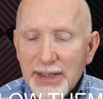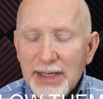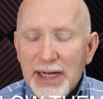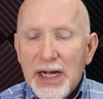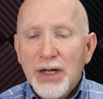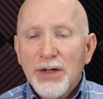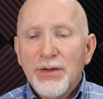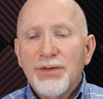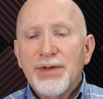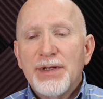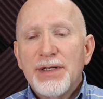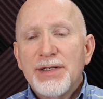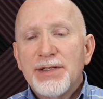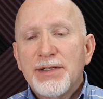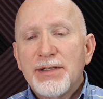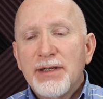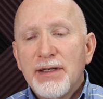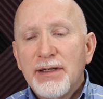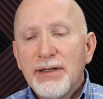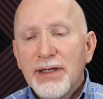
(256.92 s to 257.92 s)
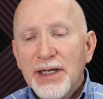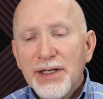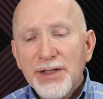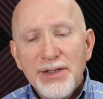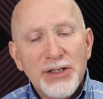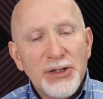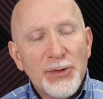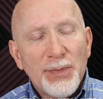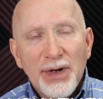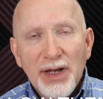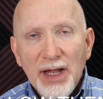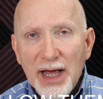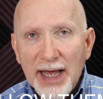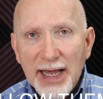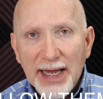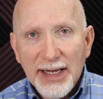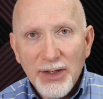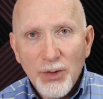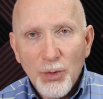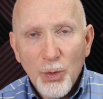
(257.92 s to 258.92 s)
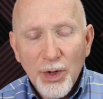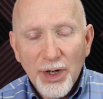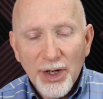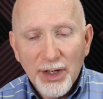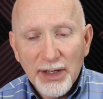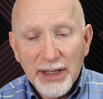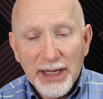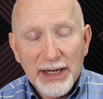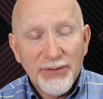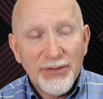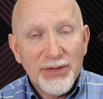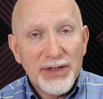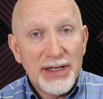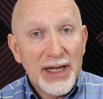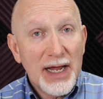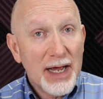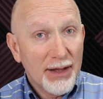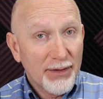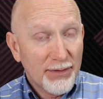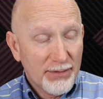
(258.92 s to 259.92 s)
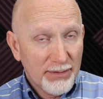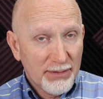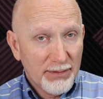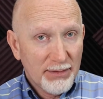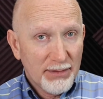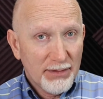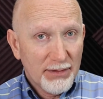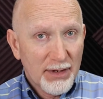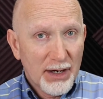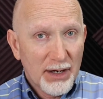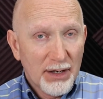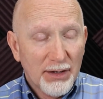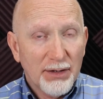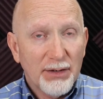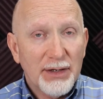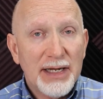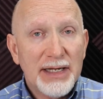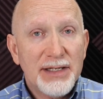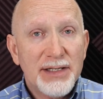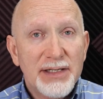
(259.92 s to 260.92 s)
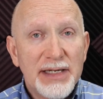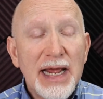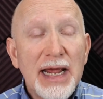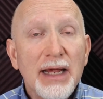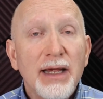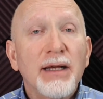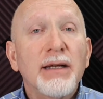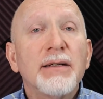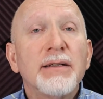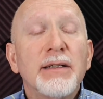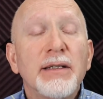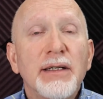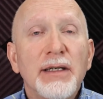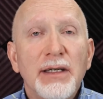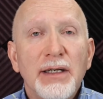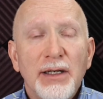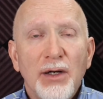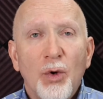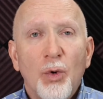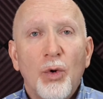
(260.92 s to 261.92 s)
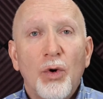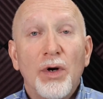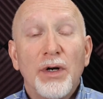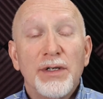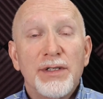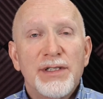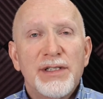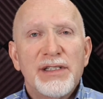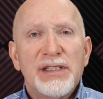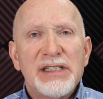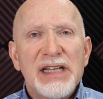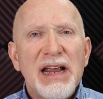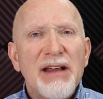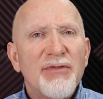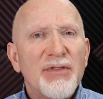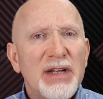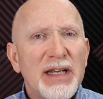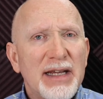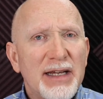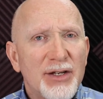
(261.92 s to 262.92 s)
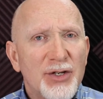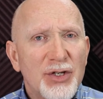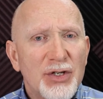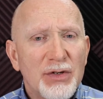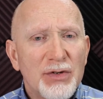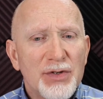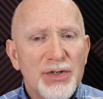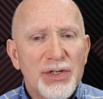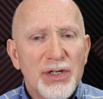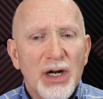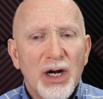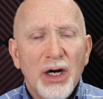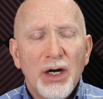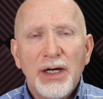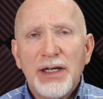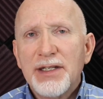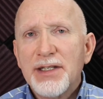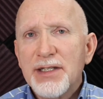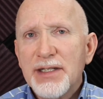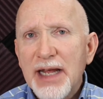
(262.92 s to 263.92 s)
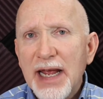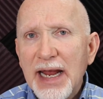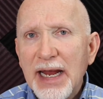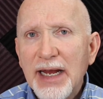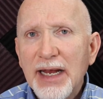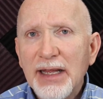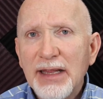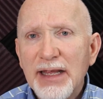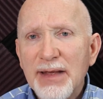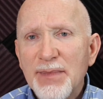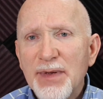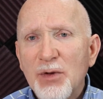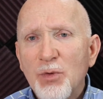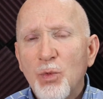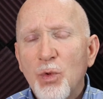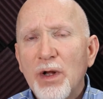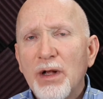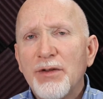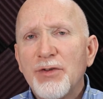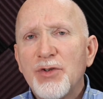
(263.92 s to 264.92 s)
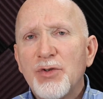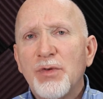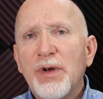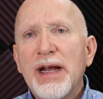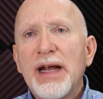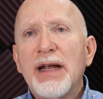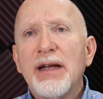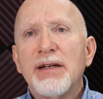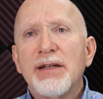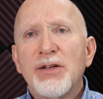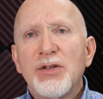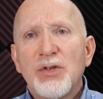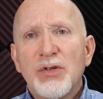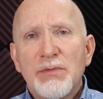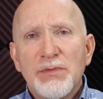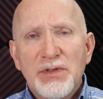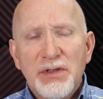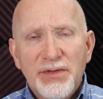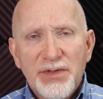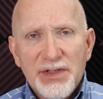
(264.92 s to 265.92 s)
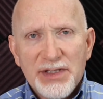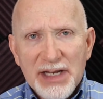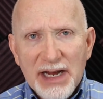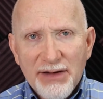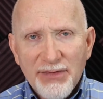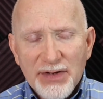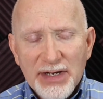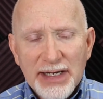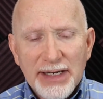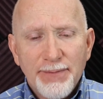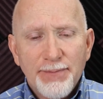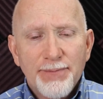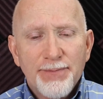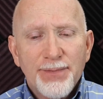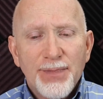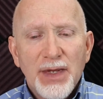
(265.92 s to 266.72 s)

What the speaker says: Now, this doesn't apply where life and death are at stake or safety issues are at stake and they've been well trained in terms of safety.